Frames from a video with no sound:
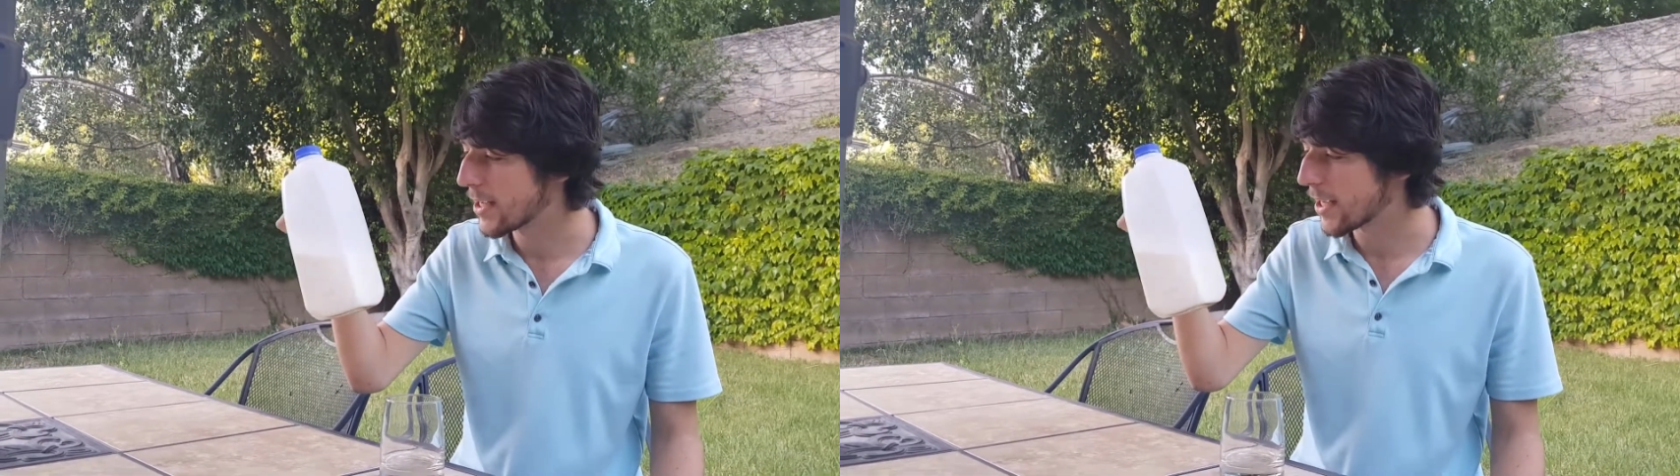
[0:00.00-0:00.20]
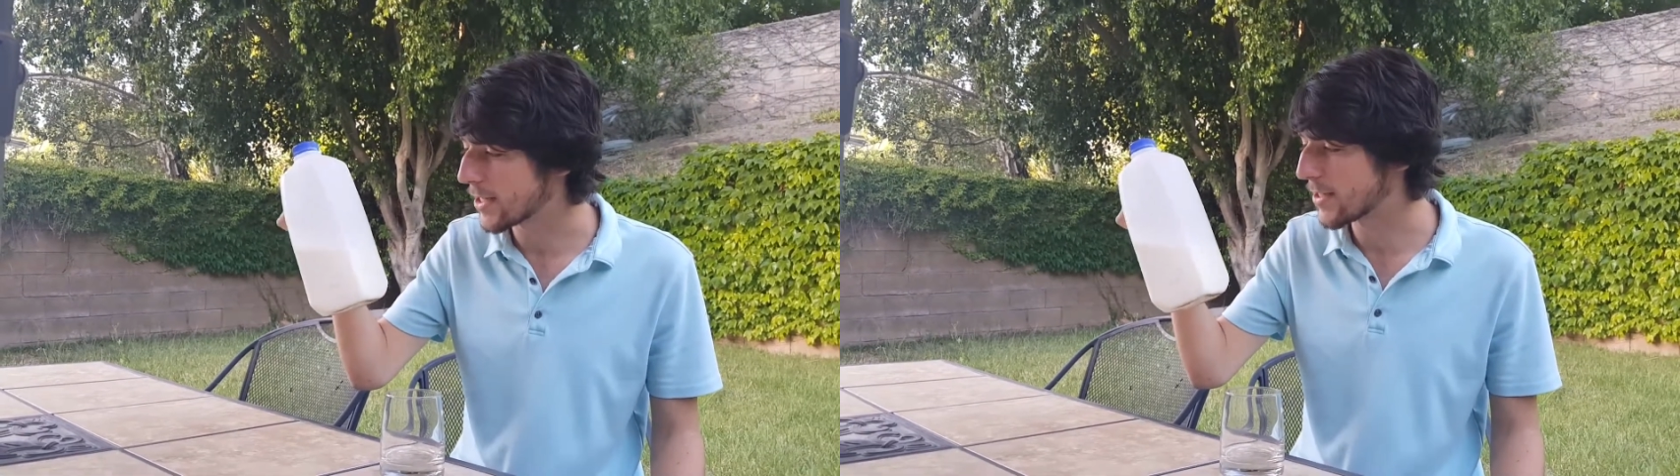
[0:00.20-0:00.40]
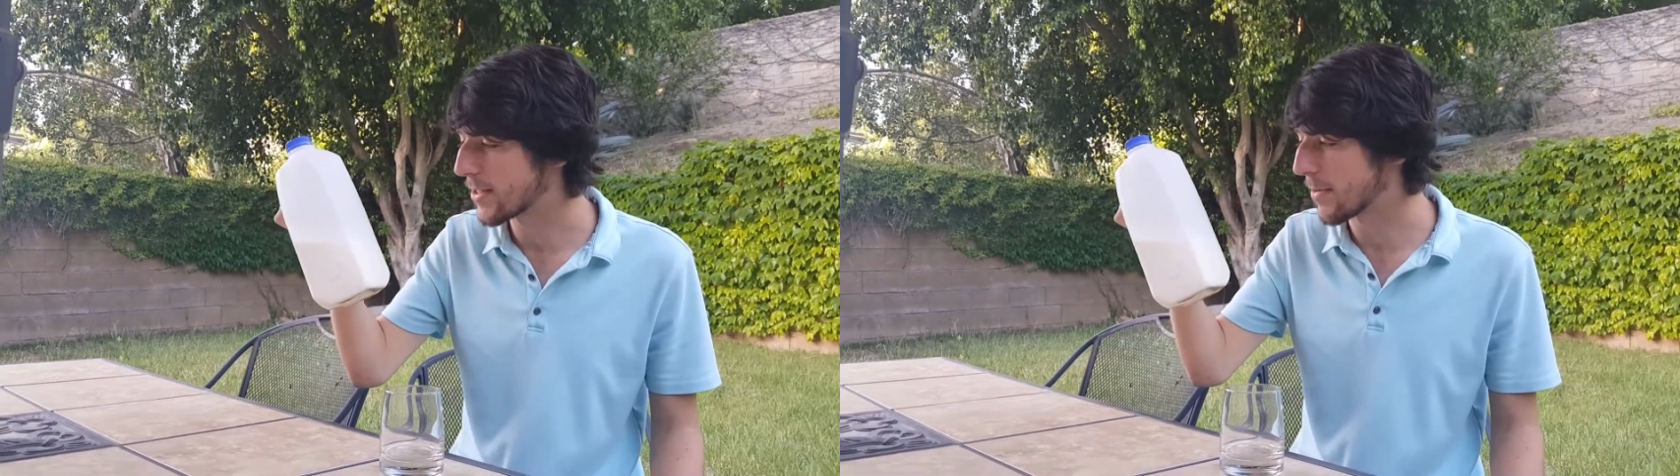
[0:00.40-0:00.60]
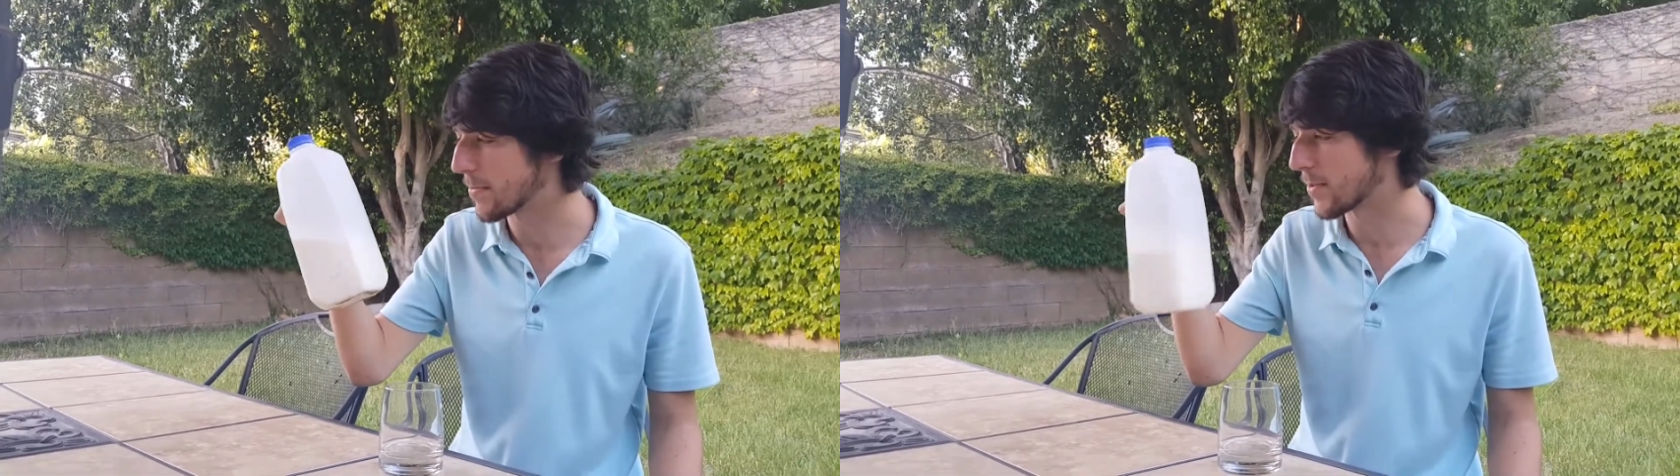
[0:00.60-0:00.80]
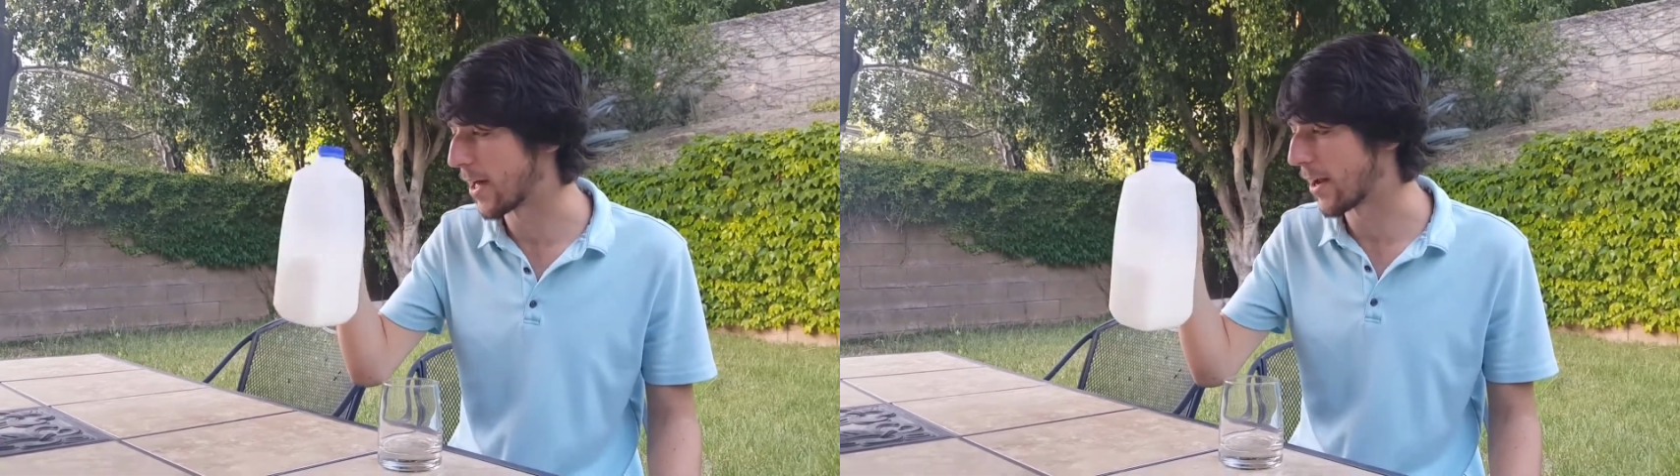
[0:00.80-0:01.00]
it
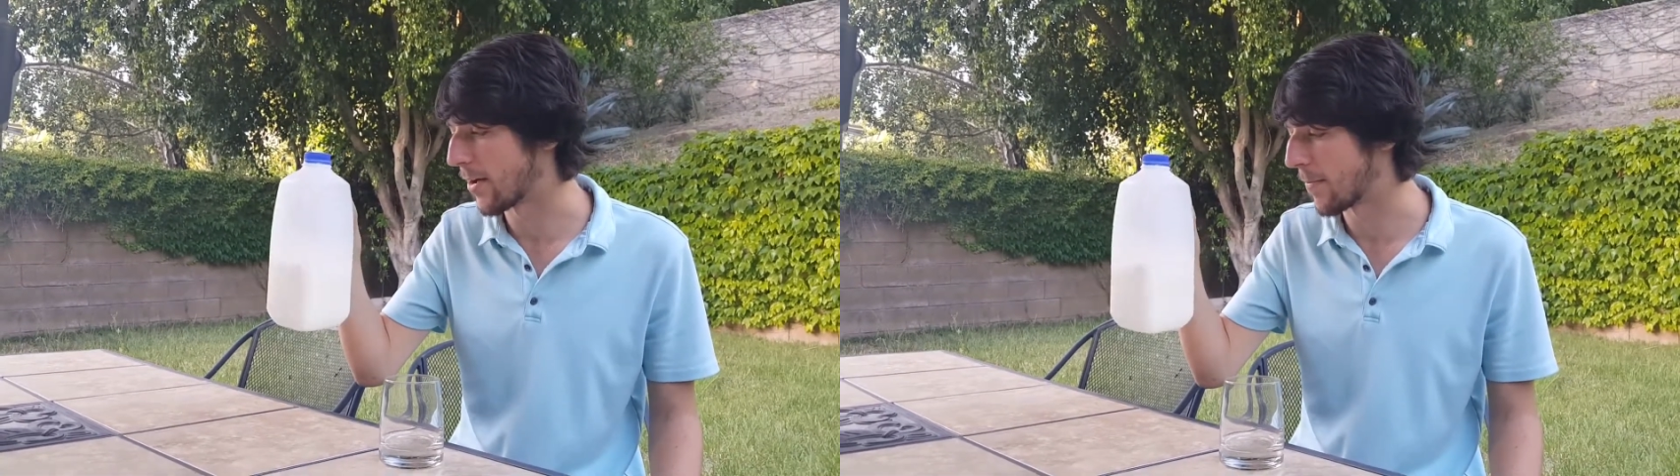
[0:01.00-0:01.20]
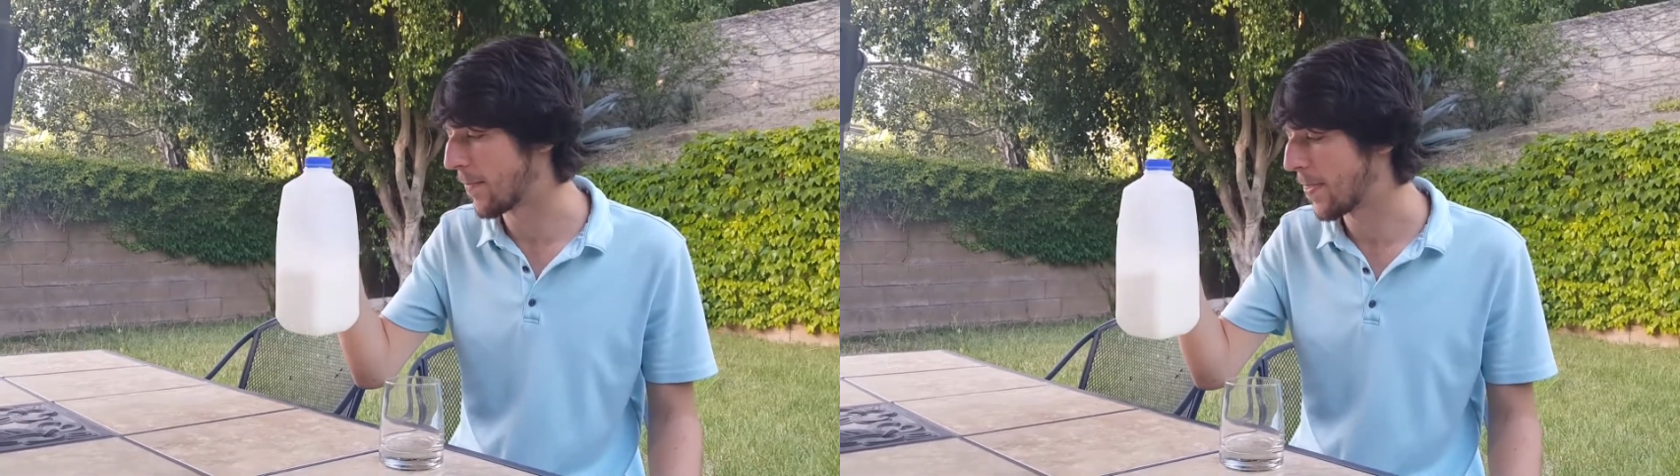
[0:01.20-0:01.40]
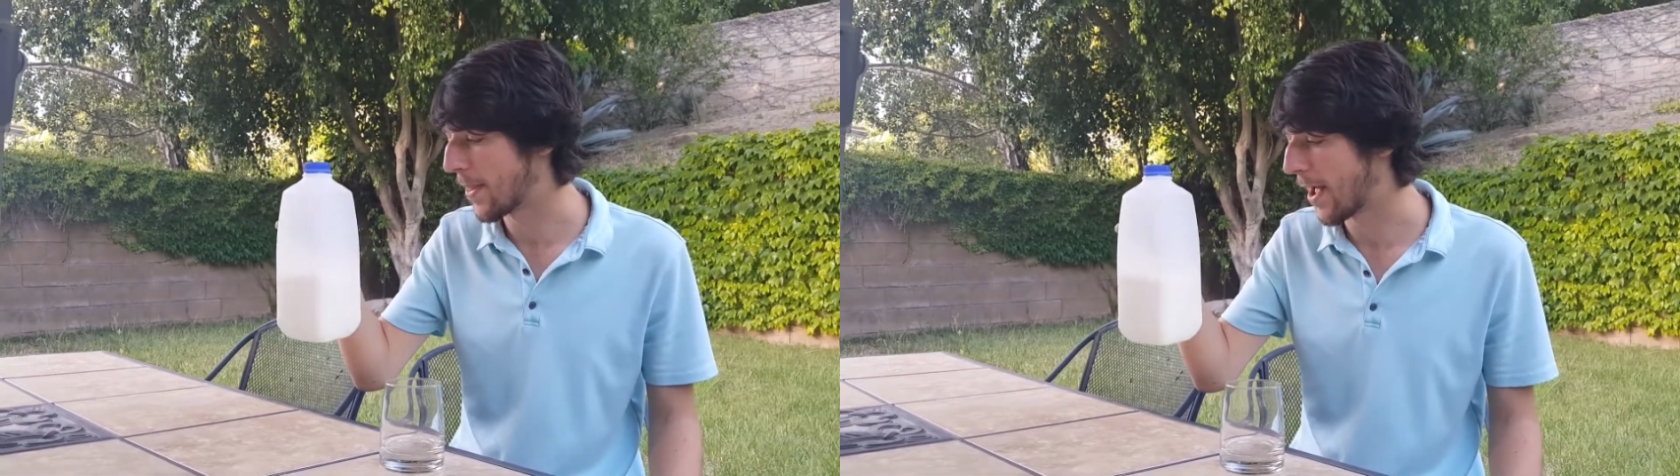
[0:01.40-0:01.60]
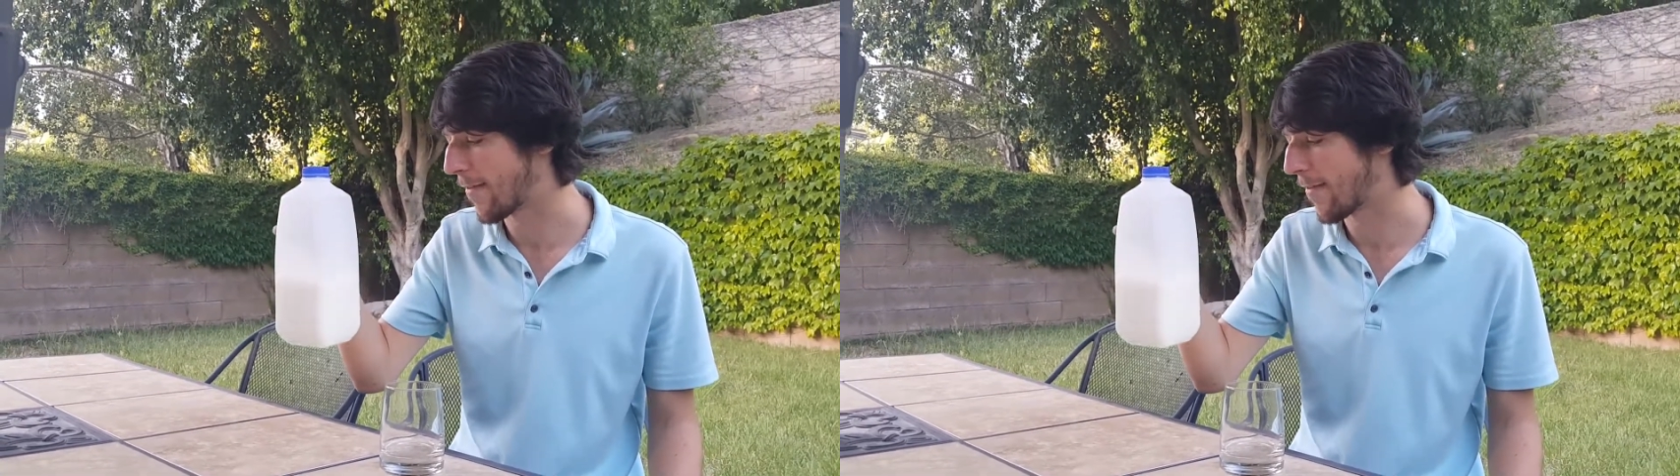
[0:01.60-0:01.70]
seems that I